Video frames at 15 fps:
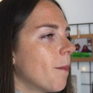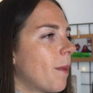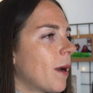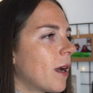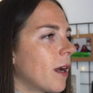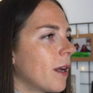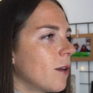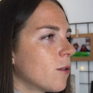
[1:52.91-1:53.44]

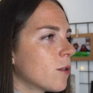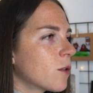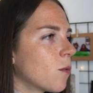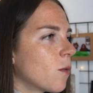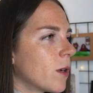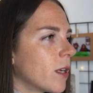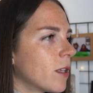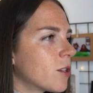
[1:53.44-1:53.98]
but I also
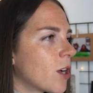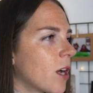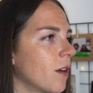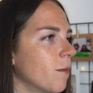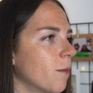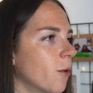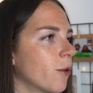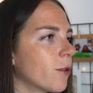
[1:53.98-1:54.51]
want to
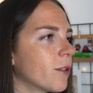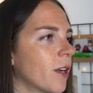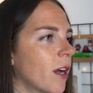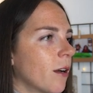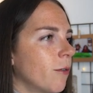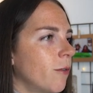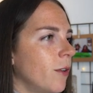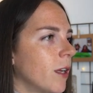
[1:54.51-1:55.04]
drive more
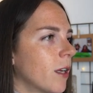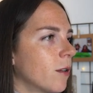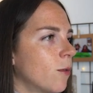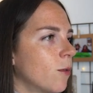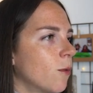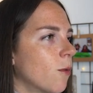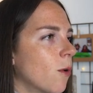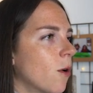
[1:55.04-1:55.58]
traffic
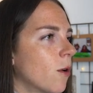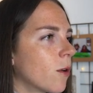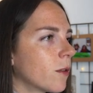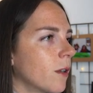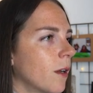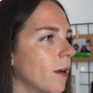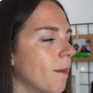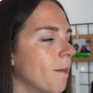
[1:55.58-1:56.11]

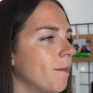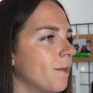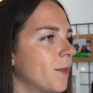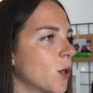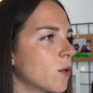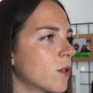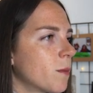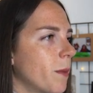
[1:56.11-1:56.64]
toward um,
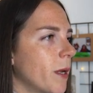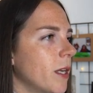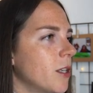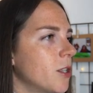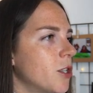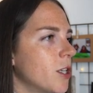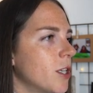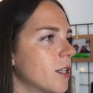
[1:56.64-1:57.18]
those
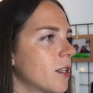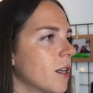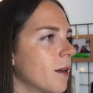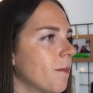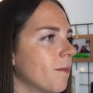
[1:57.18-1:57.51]
pages,